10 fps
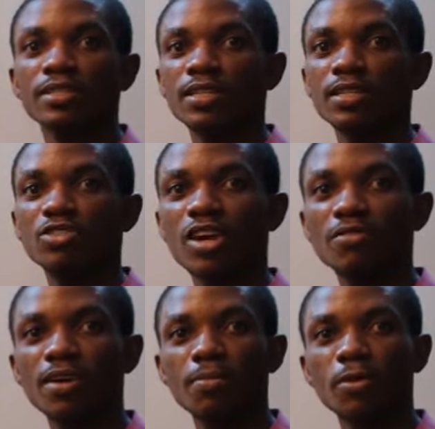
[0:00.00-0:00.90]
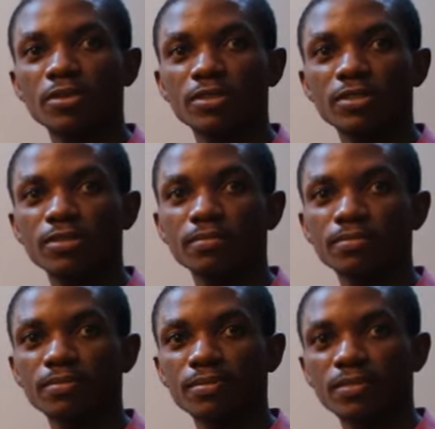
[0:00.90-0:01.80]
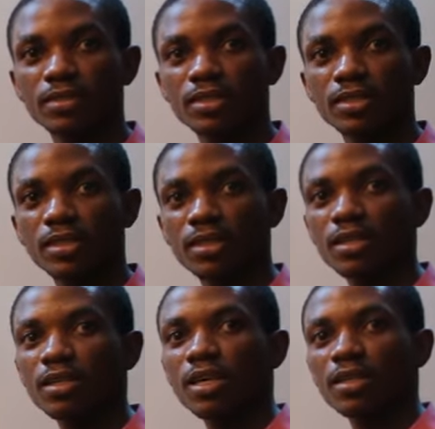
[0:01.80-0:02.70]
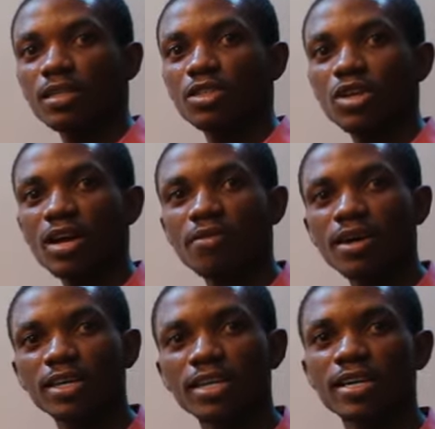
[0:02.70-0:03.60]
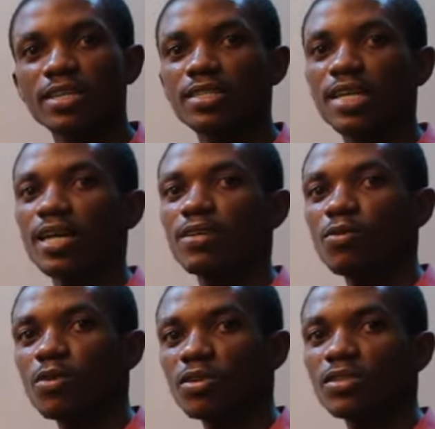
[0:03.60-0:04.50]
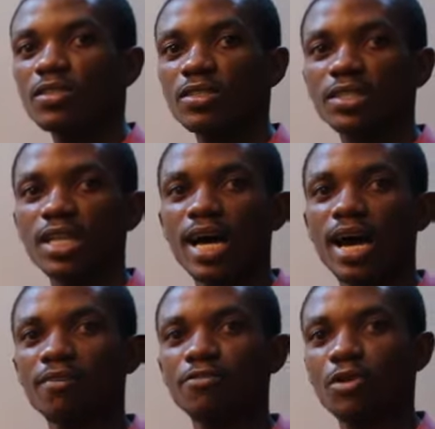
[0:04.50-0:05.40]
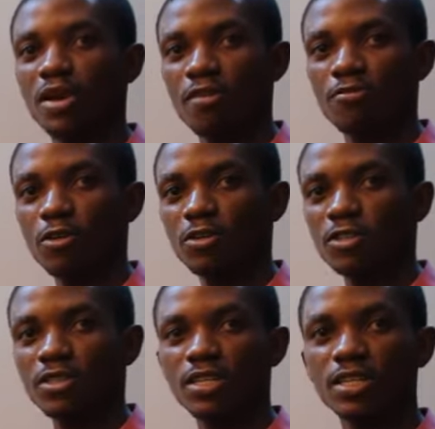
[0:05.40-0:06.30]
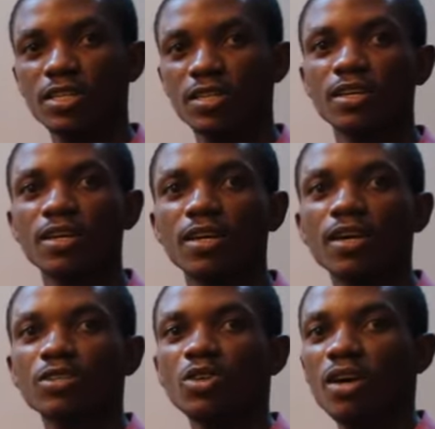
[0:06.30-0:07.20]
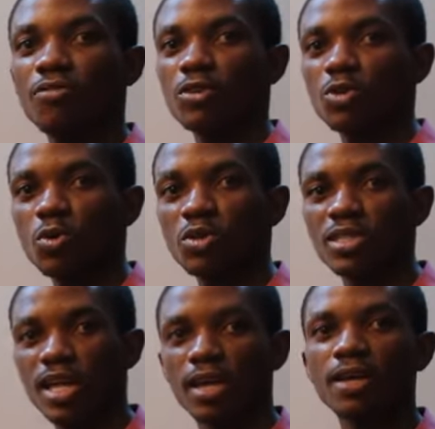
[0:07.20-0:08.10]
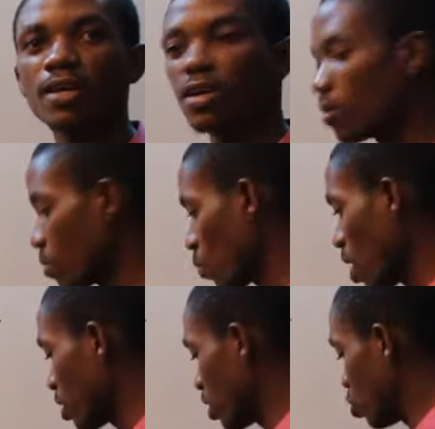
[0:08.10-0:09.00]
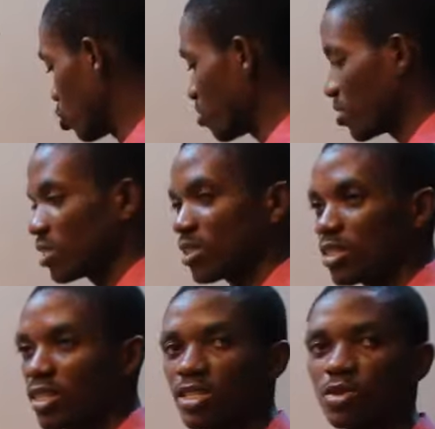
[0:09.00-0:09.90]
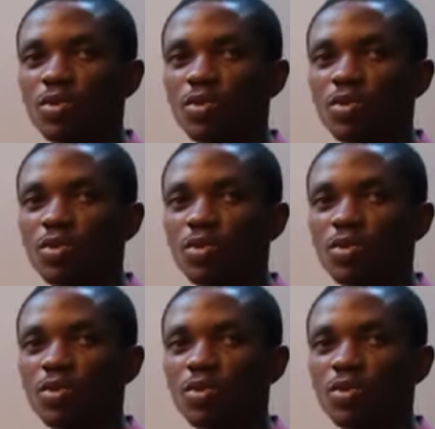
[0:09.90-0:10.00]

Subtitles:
the driver point. The driver gears are the ones that have your effort. Your effort goes there. While the driven is